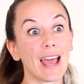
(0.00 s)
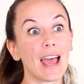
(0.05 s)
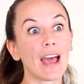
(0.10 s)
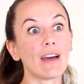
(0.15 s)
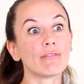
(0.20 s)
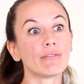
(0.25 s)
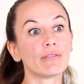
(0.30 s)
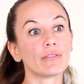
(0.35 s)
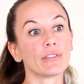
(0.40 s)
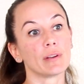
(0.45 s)

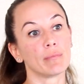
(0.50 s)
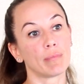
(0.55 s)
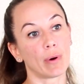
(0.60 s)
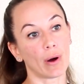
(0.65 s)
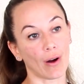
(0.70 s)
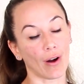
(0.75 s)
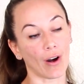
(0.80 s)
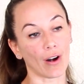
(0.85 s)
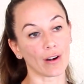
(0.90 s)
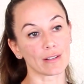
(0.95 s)
every
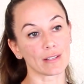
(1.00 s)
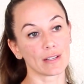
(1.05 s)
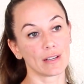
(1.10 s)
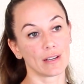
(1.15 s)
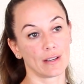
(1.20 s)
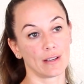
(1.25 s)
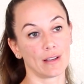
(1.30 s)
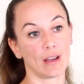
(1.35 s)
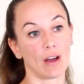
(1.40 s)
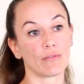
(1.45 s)
part
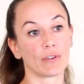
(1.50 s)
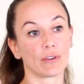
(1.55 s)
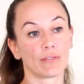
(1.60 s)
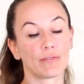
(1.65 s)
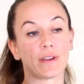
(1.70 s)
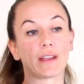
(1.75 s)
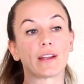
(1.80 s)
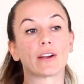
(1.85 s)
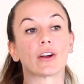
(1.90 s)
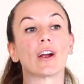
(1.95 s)
of your
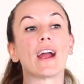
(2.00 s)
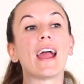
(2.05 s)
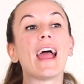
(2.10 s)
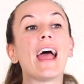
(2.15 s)
finger,